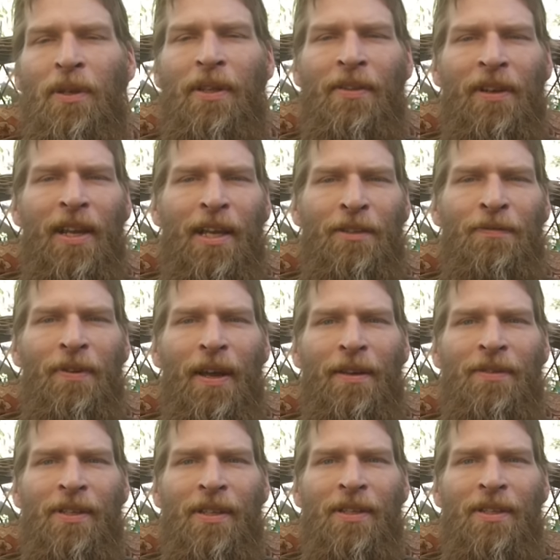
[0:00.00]
only in the last
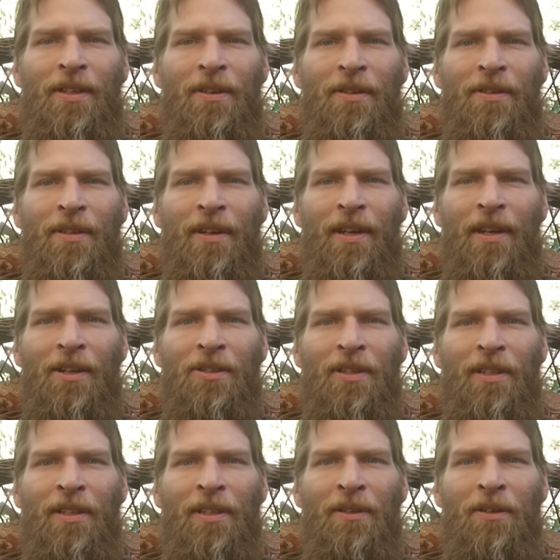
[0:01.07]
five, six years that I
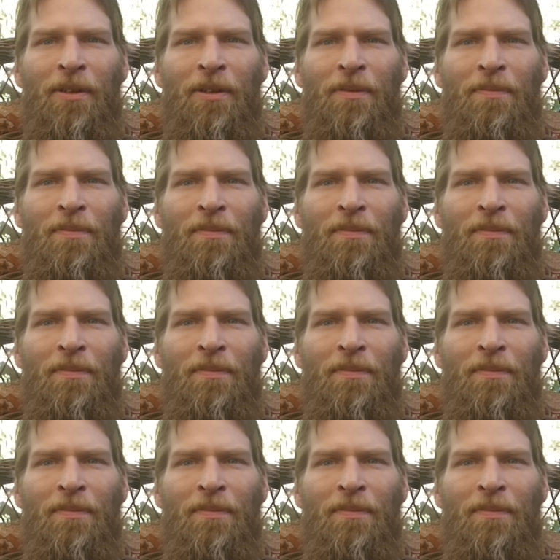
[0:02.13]
actually learned